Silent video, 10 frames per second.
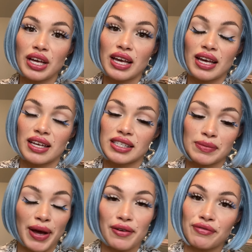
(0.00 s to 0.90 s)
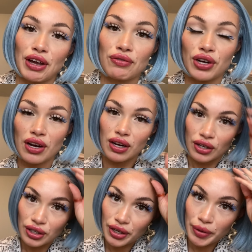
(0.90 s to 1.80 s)
is my favorite
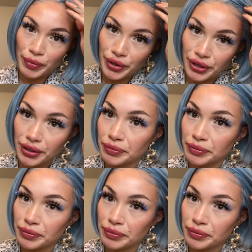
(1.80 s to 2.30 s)
color. But